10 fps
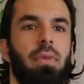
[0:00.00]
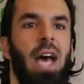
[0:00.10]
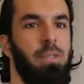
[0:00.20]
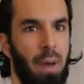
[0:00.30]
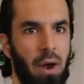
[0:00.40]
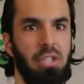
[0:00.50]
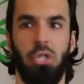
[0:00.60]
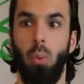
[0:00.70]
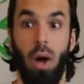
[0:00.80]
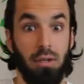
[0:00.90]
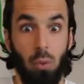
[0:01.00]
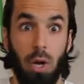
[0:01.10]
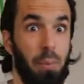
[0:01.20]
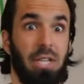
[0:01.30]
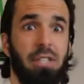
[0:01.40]
As parents, you want, you
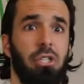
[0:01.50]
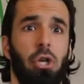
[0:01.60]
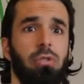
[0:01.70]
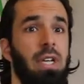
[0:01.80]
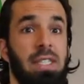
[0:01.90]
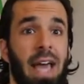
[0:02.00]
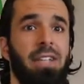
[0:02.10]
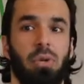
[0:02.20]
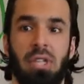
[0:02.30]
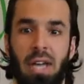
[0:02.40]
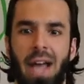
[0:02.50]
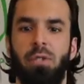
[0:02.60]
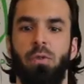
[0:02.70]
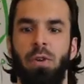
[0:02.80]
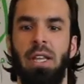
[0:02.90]
want to protect your children. It's natural. It's a
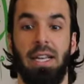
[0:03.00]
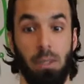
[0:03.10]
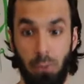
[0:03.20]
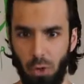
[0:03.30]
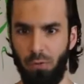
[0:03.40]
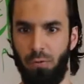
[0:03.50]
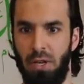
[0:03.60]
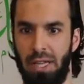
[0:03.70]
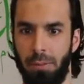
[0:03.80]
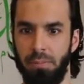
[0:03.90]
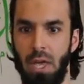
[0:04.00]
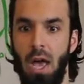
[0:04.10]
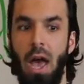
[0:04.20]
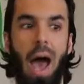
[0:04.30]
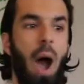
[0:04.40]
natural feeling. It's a beautiful feeling.
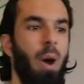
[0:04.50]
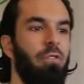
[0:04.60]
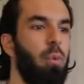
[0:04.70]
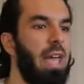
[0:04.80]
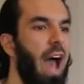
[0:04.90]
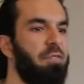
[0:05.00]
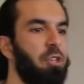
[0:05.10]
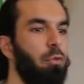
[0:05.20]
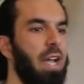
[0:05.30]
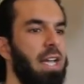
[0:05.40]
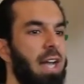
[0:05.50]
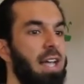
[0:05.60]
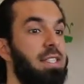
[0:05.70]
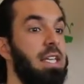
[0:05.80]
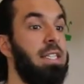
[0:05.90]
However, we have to
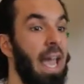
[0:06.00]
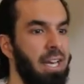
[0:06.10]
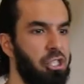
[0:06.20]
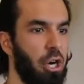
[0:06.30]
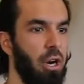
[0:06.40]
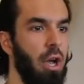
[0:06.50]
recognize the danger